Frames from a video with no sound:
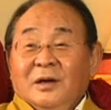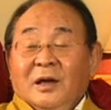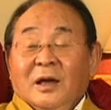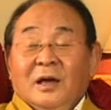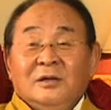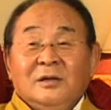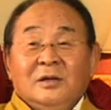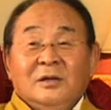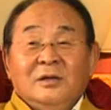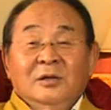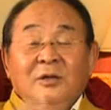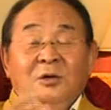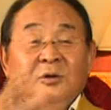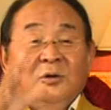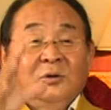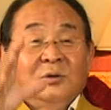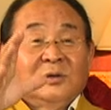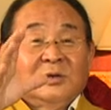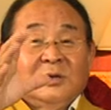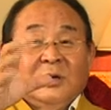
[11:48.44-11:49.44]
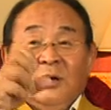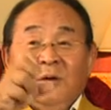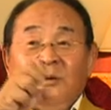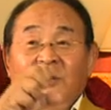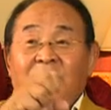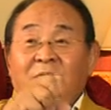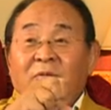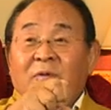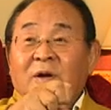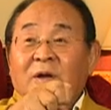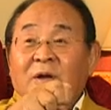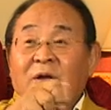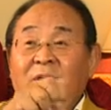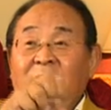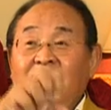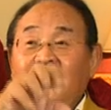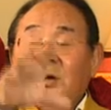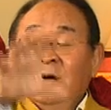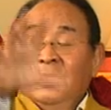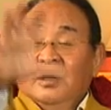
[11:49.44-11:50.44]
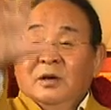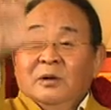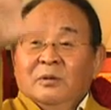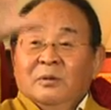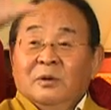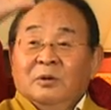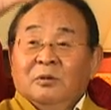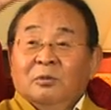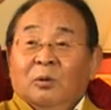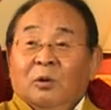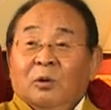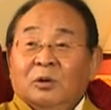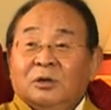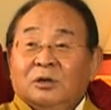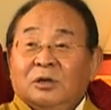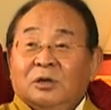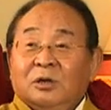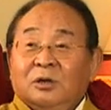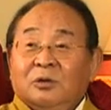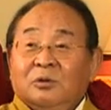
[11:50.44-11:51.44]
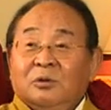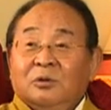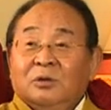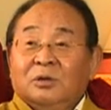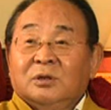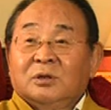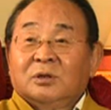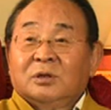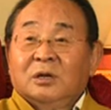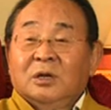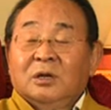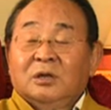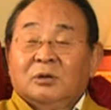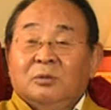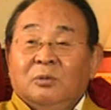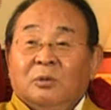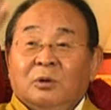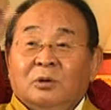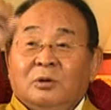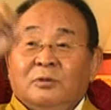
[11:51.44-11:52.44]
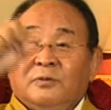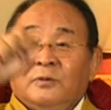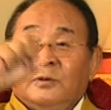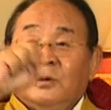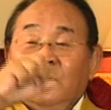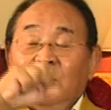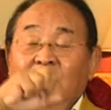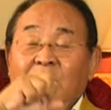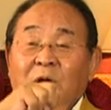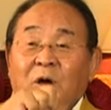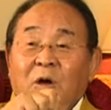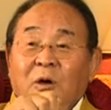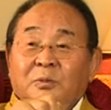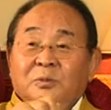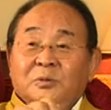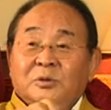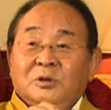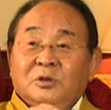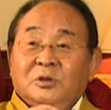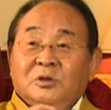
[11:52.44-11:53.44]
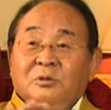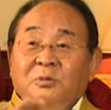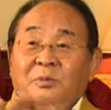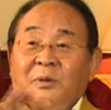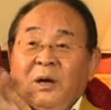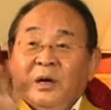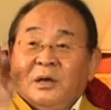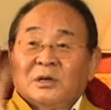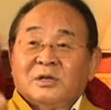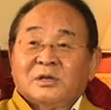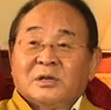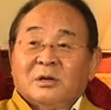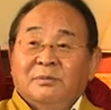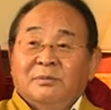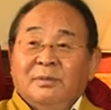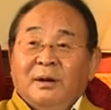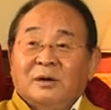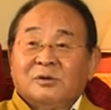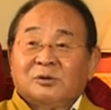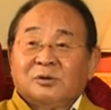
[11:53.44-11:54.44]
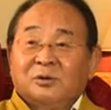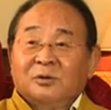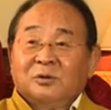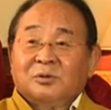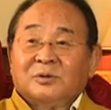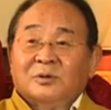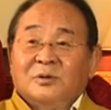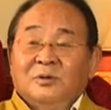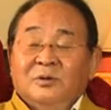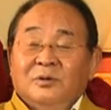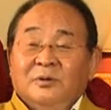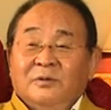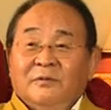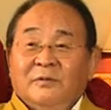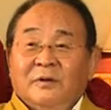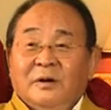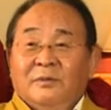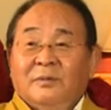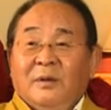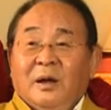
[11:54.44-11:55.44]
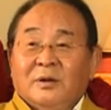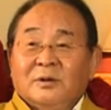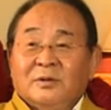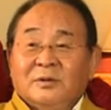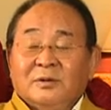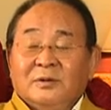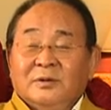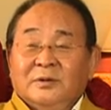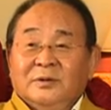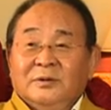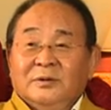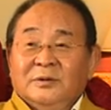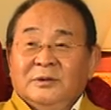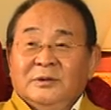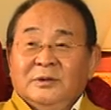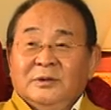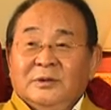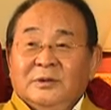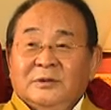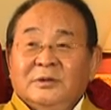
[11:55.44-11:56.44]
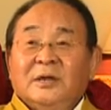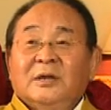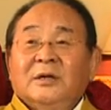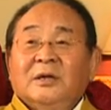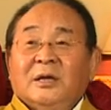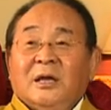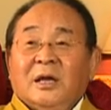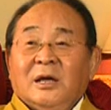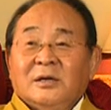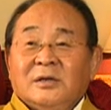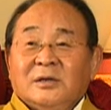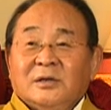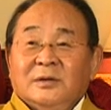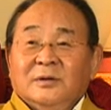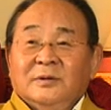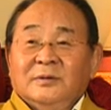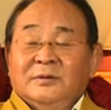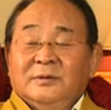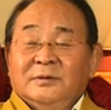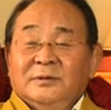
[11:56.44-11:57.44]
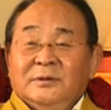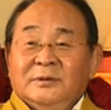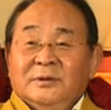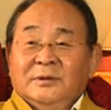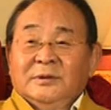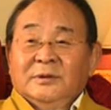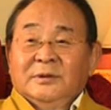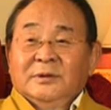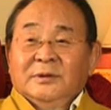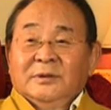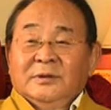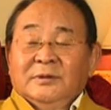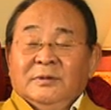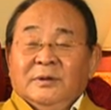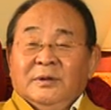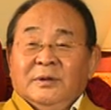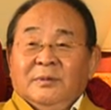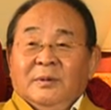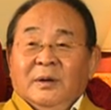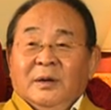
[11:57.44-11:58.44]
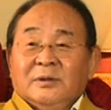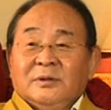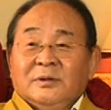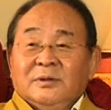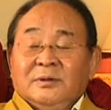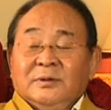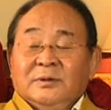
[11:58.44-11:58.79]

At the news, uh, very, when you watch the news, is a wonderful opportunity to practice compassion also, very much. dedicate, very much.